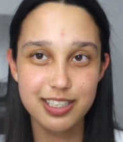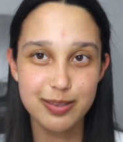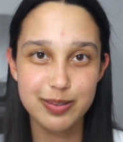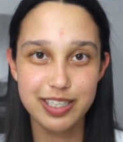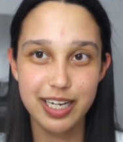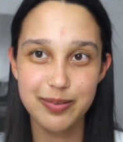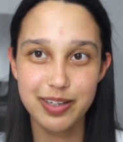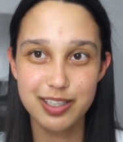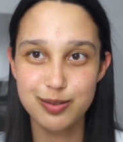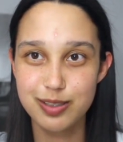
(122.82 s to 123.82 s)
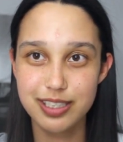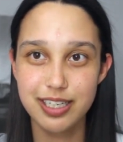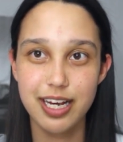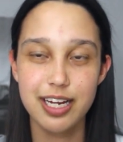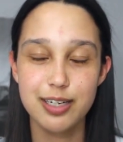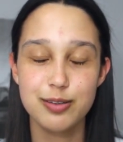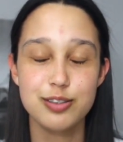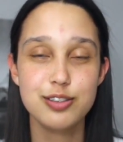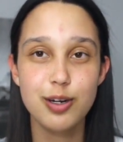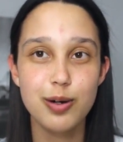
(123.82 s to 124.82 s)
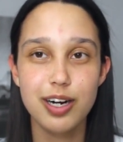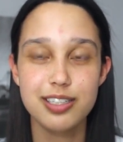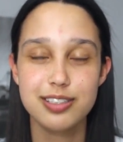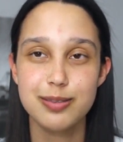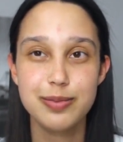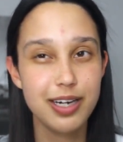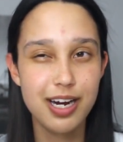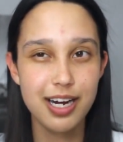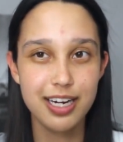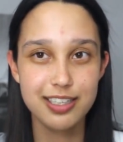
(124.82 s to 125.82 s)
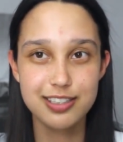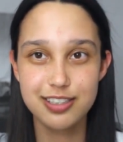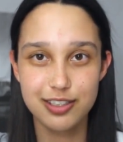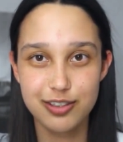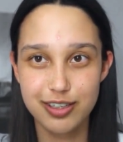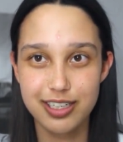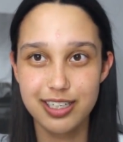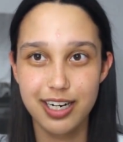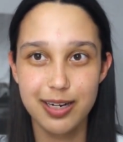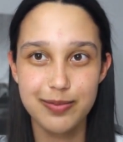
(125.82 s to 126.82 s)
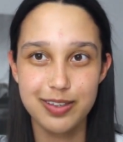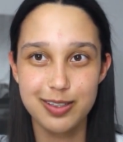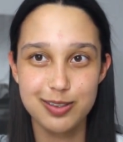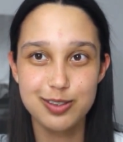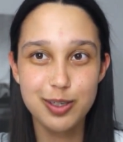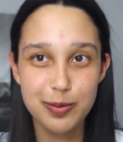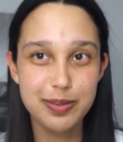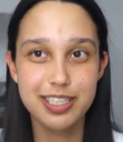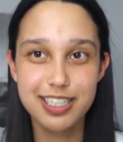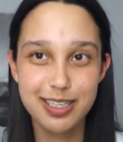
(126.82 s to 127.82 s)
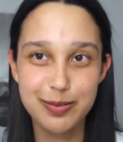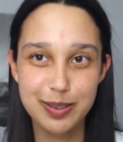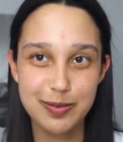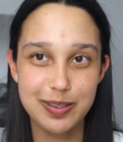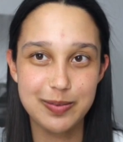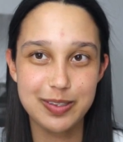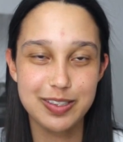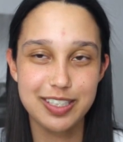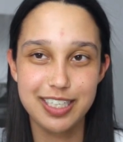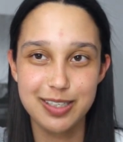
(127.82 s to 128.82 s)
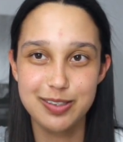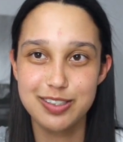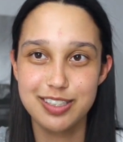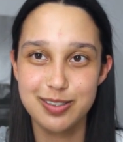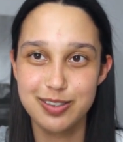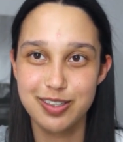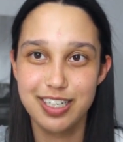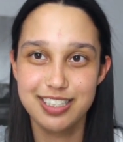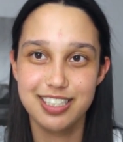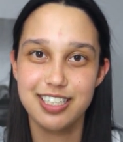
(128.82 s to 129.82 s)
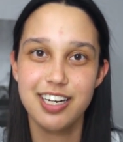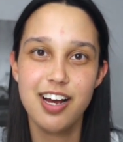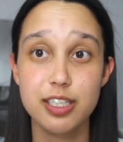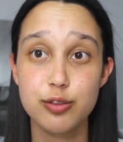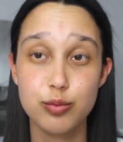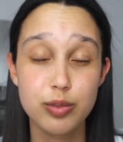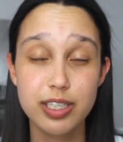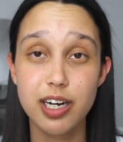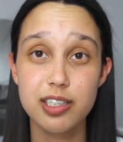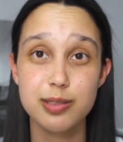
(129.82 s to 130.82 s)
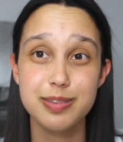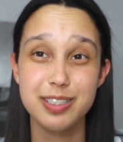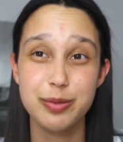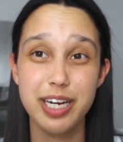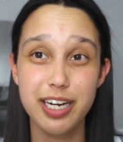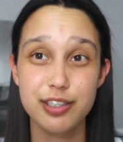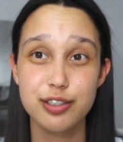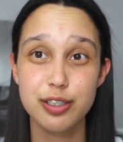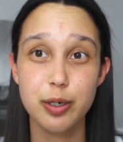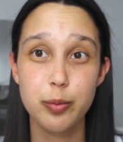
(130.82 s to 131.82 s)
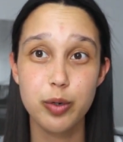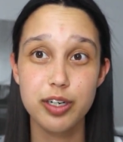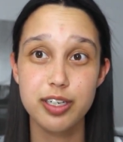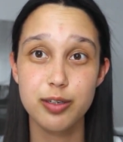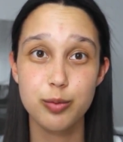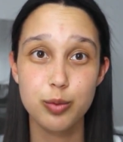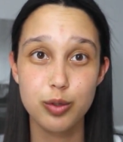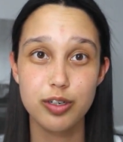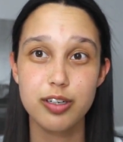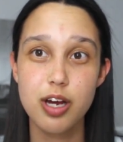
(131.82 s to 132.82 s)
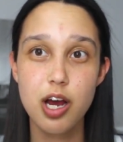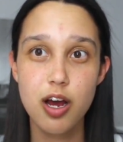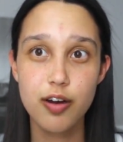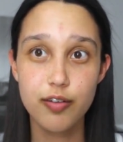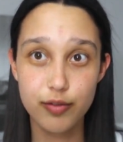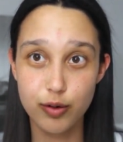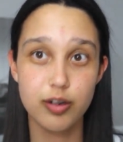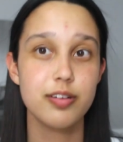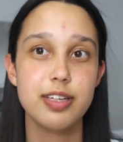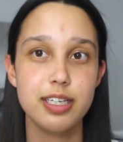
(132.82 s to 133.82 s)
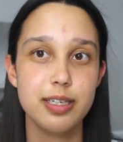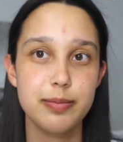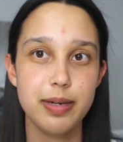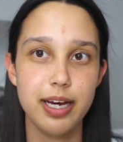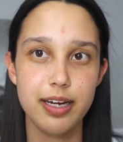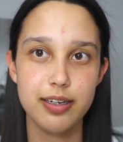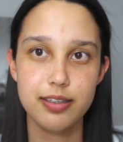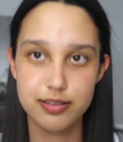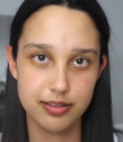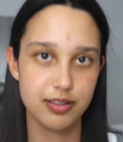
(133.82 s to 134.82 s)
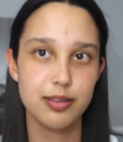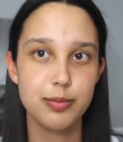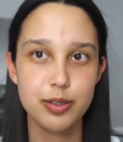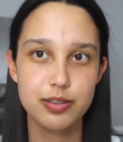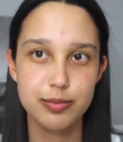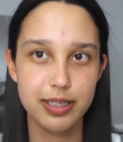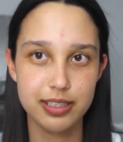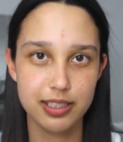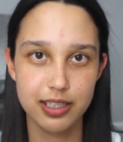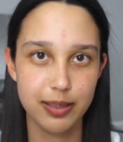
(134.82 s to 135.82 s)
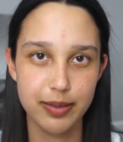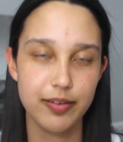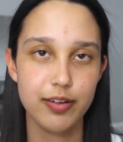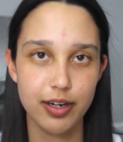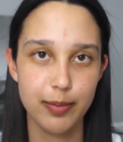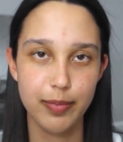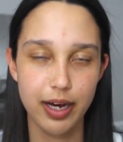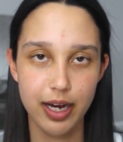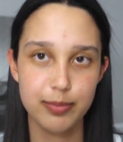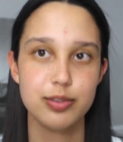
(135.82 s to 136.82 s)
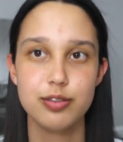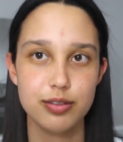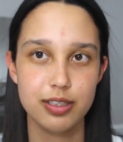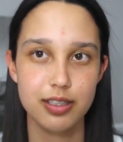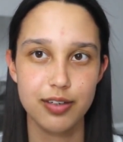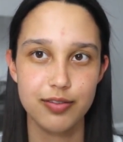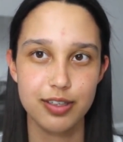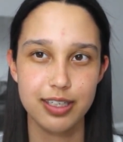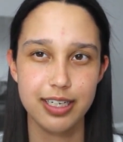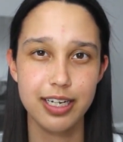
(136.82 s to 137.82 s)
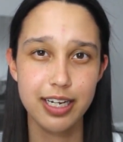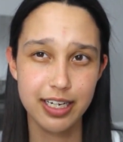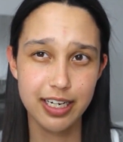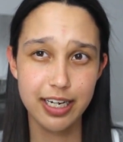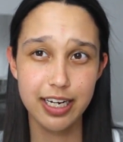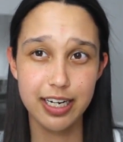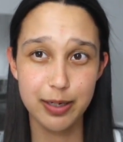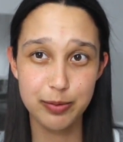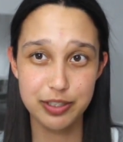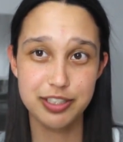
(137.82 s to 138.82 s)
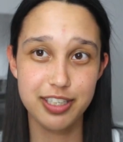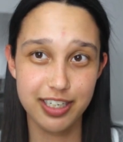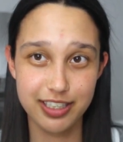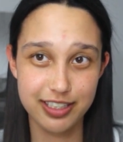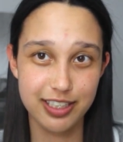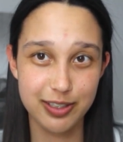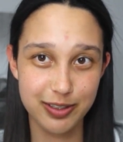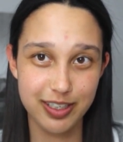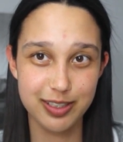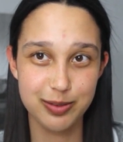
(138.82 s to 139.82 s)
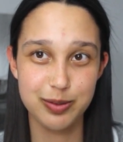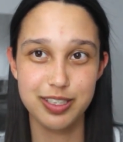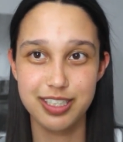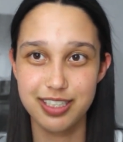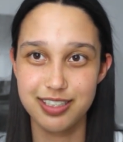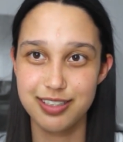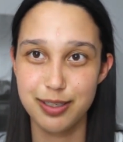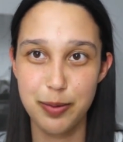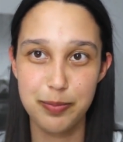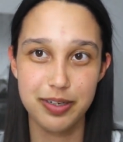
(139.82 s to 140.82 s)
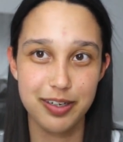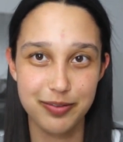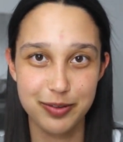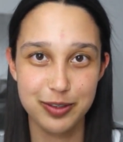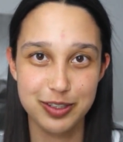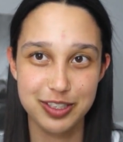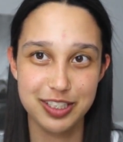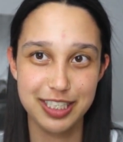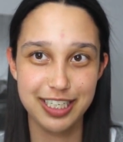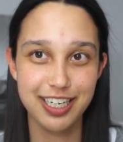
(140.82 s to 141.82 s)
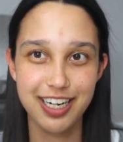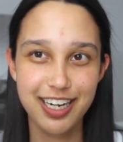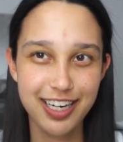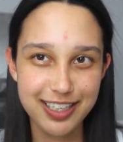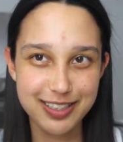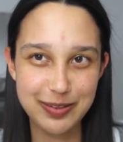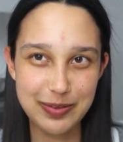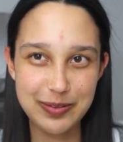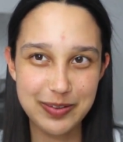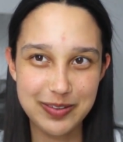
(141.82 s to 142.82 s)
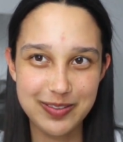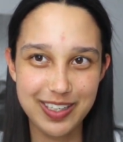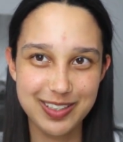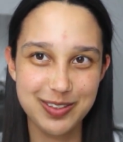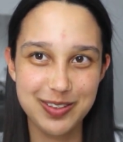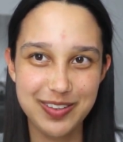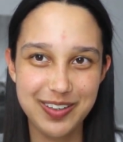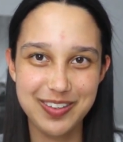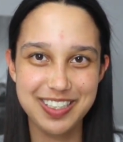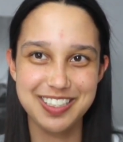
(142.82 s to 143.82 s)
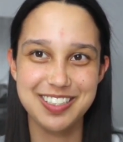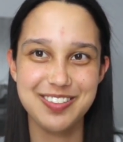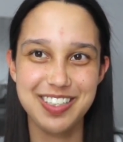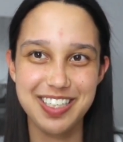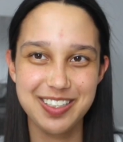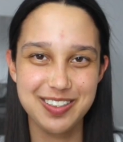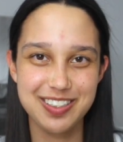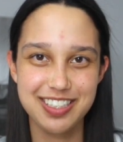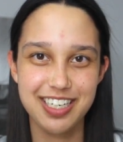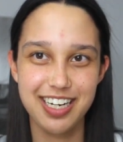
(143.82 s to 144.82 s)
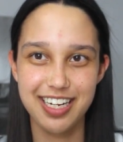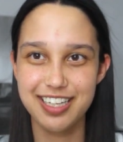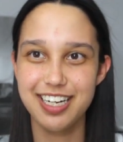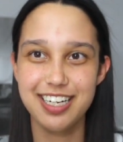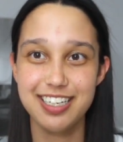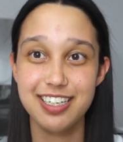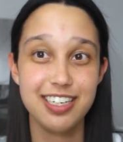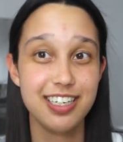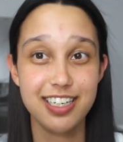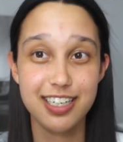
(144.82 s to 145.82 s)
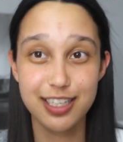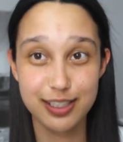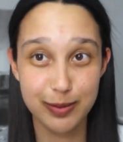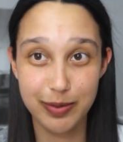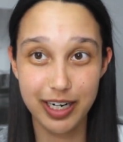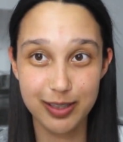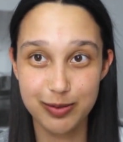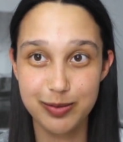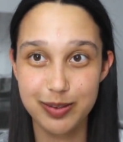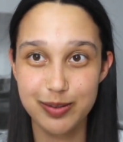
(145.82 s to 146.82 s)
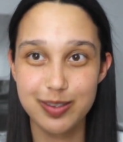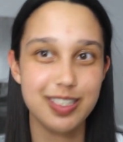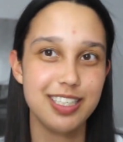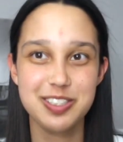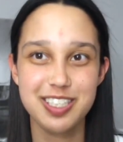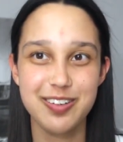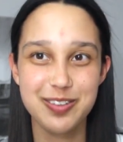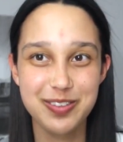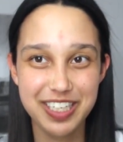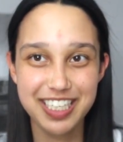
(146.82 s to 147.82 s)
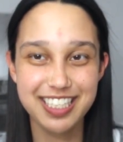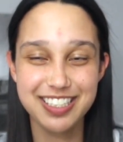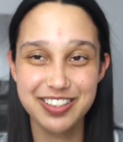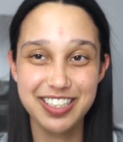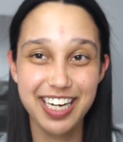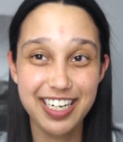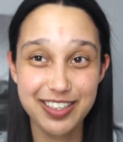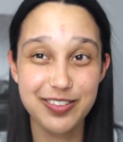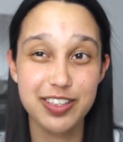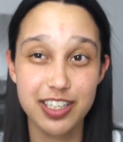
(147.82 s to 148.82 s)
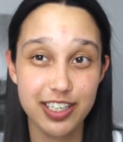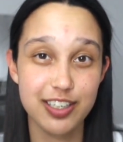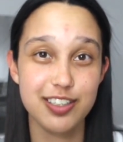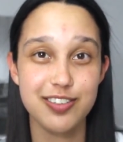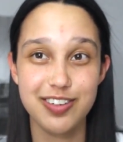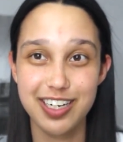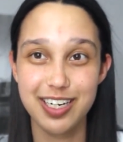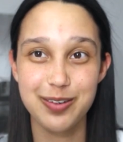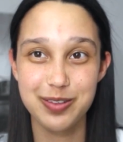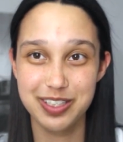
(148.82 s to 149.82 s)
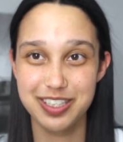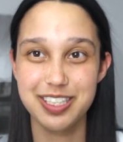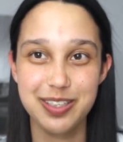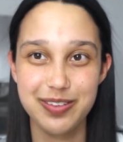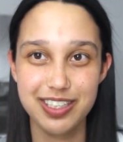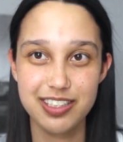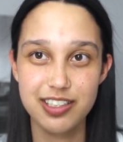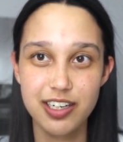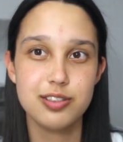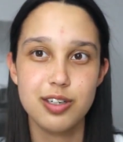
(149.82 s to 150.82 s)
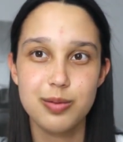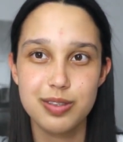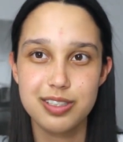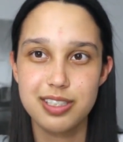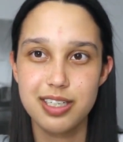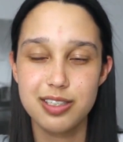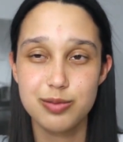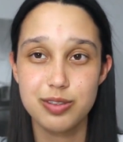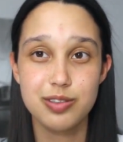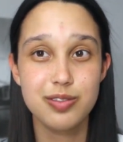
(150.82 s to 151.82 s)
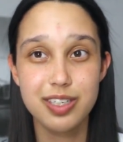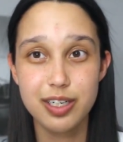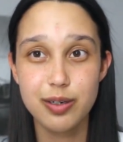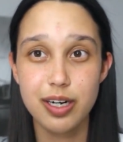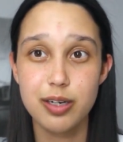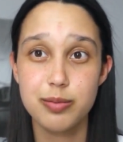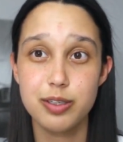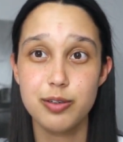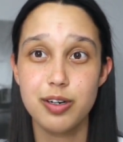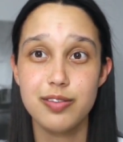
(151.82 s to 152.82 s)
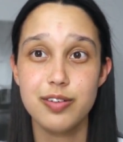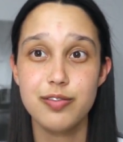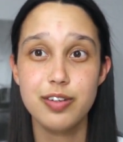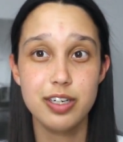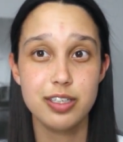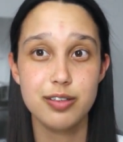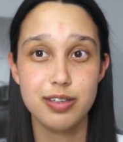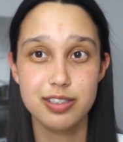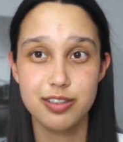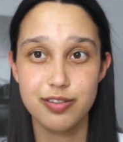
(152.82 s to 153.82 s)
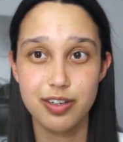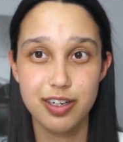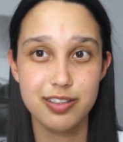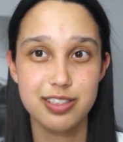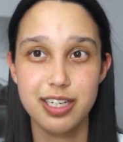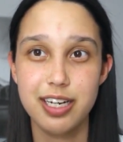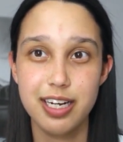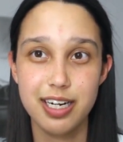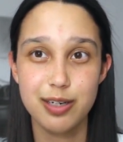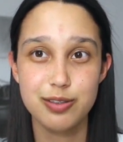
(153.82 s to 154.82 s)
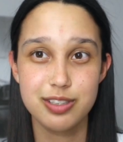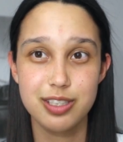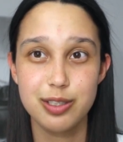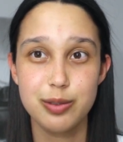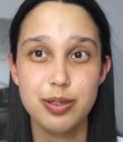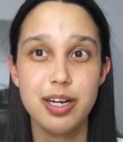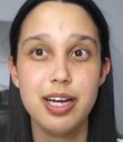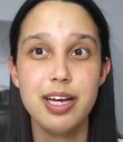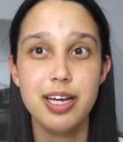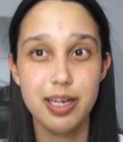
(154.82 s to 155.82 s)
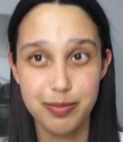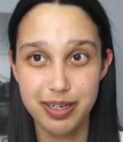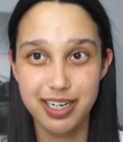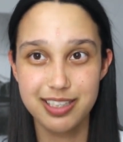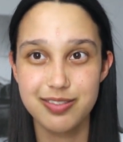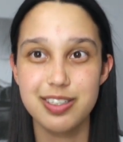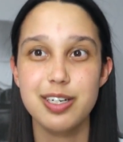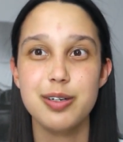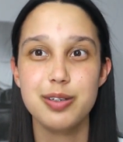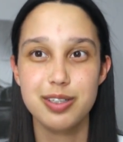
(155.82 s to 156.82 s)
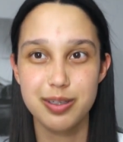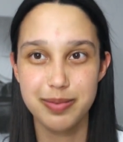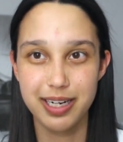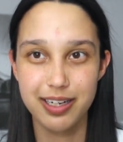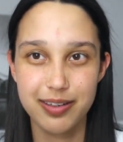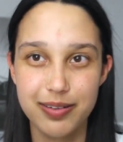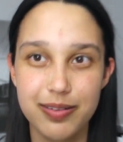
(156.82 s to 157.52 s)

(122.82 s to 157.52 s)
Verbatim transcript: Yearbook Camp last week and it was so awesome. Such a great time. There's so many yearbook people. It was it was crazy. And that's really awesome is that we actually won an award for our theme, and it's the most amazing theme ever. I'm absolutely in love with it. And I wish that I could tell you guys what it is, but unfortunately some people from my school might watch these videos and then the surprise would be ruined. Just have to wait until the end of the year to find out what the theme is. That's all I wanted to say in this week's video. I hope that you all have a very good rest of your Father's Day, and I will see you in my next video. Goodbye.